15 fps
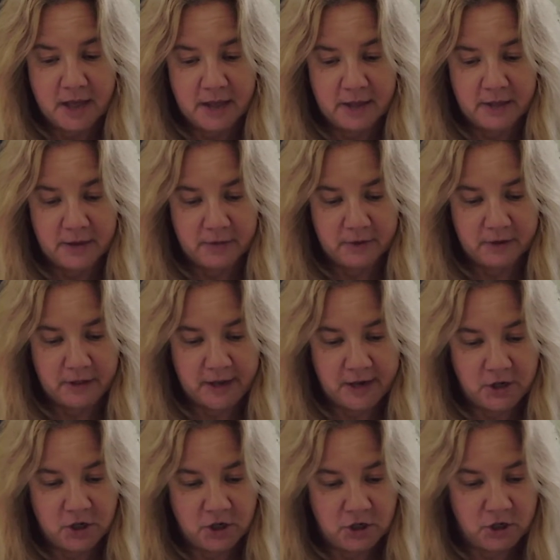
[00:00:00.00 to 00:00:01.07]
the
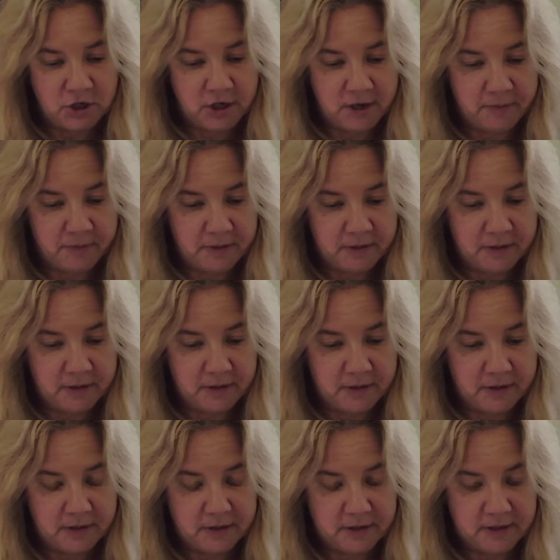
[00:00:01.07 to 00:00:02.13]
relationship
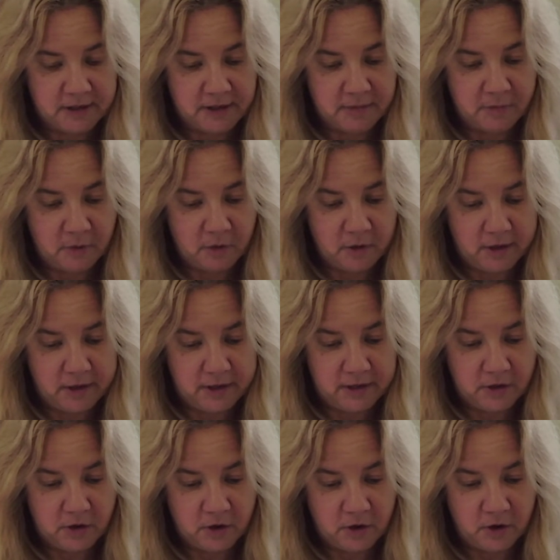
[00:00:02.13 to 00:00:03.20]
symbol is
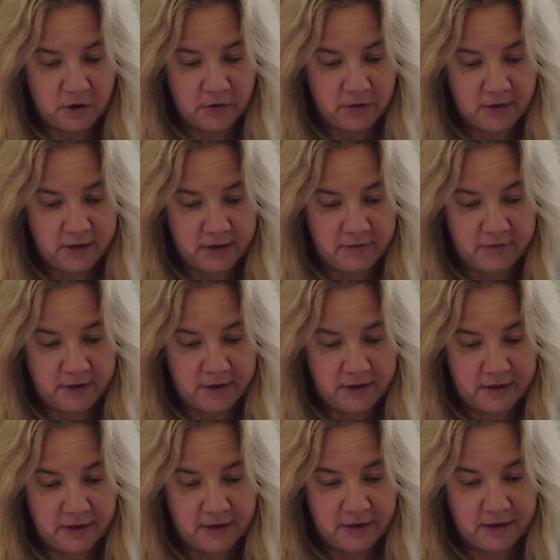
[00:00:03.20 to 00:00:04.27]
Earth,
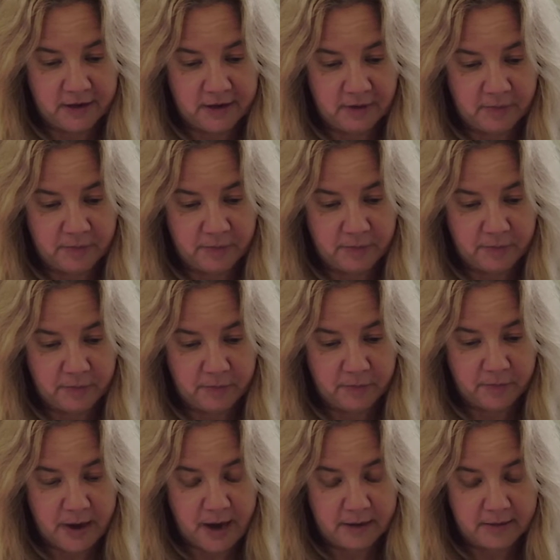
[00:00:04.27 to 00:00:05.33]
giving it a
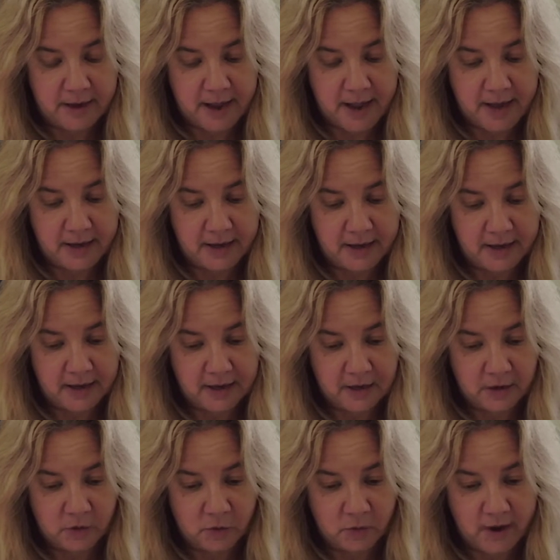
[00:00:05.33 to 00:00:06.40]
pragmatic,
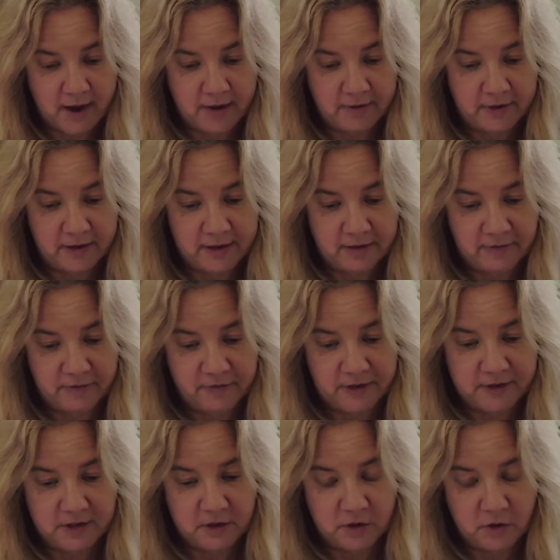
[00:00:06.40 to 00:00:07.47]
grounded, and
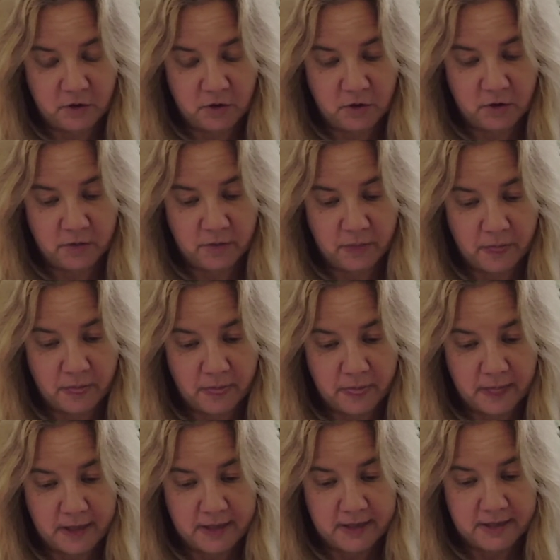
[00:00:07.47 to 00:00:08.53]
physical
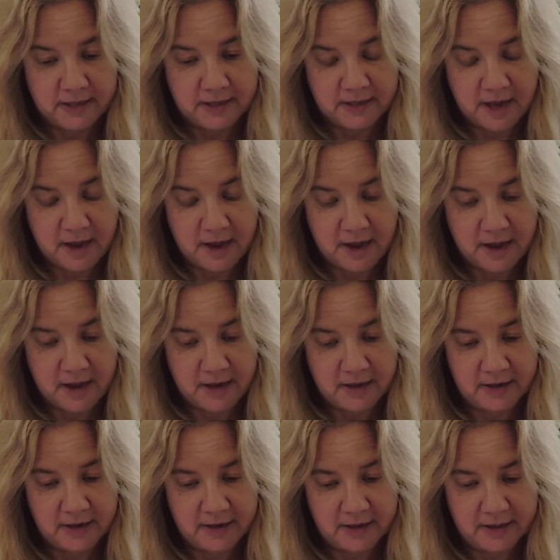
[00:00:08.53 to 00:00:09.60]
side
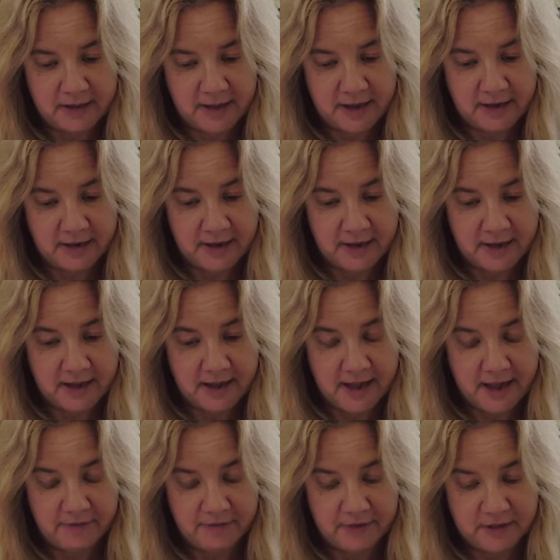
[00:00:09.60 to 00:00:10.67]
that
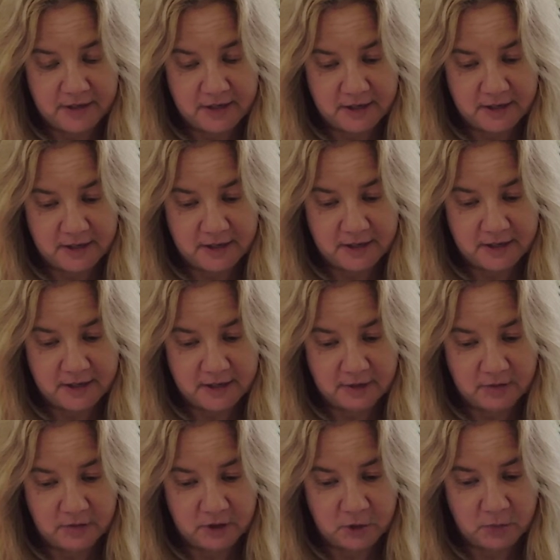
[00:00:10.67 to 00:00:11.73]
emphasis
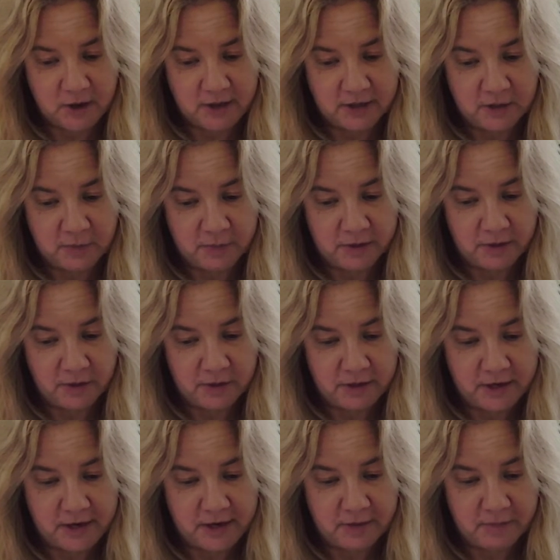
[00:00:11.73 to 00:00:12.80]

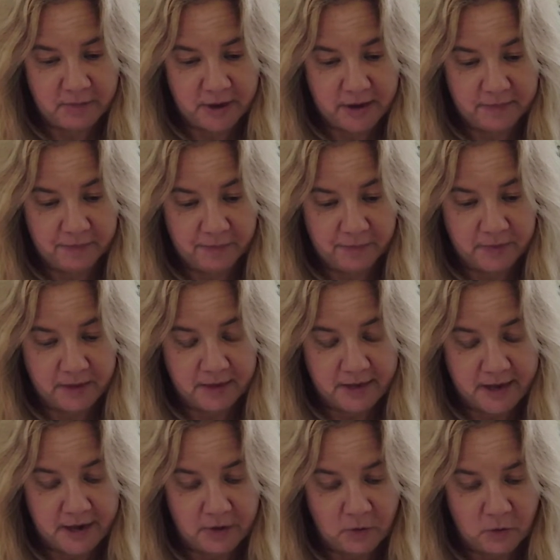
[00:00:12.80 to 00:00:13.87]
responsibility, but
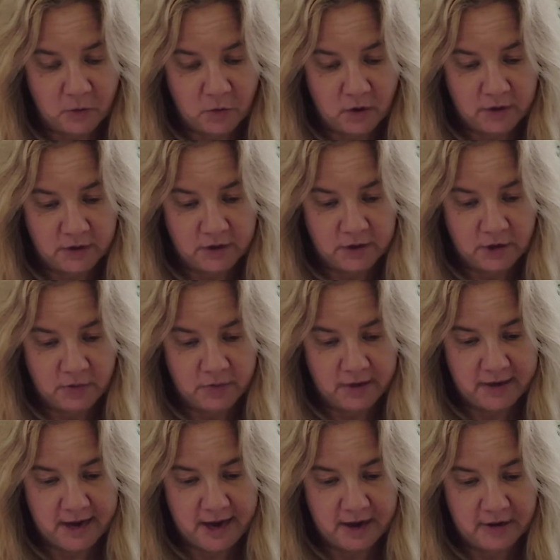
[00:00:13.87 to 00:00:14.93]
can also be
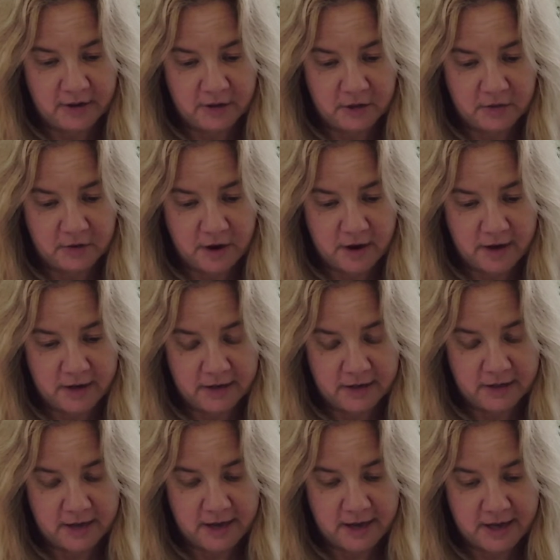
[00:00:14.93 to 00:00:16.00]
characterized
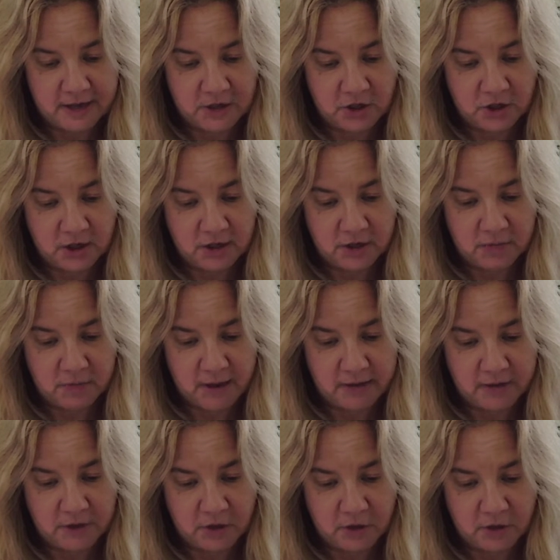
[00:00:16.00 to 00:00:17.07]
as
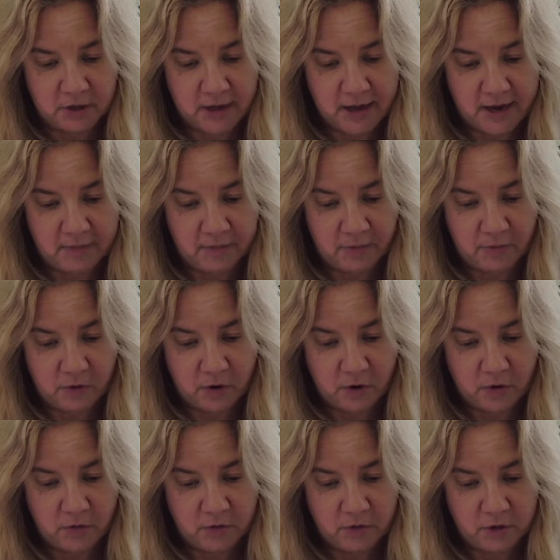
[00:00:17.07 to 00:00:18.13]
judgmental and
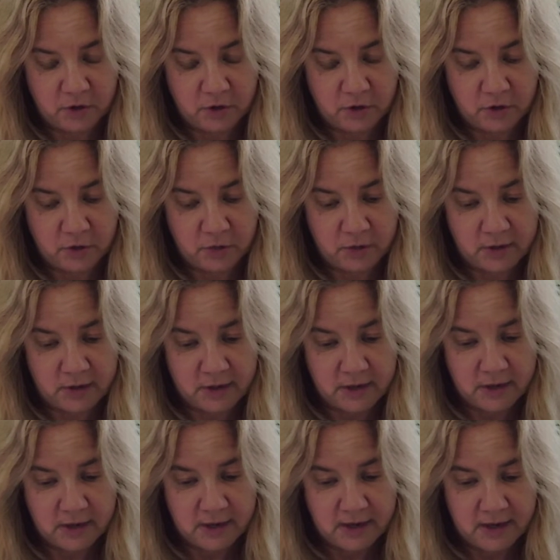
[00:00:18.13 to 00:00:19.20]
prone to
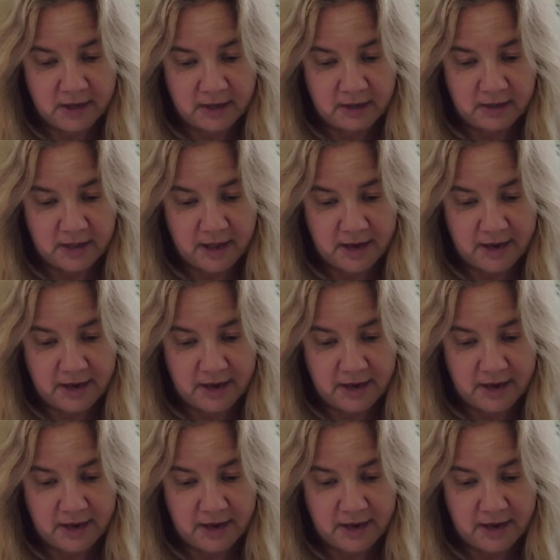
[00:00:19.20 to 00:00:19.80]
laying